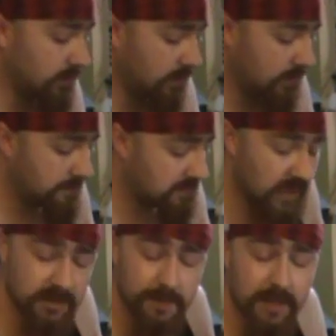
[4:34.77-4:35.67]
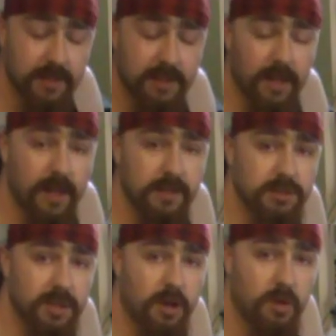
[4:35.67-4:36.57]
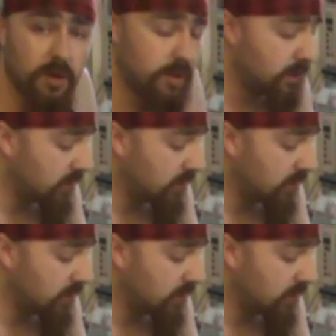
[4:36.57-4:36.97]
um, that's about it, guys. So,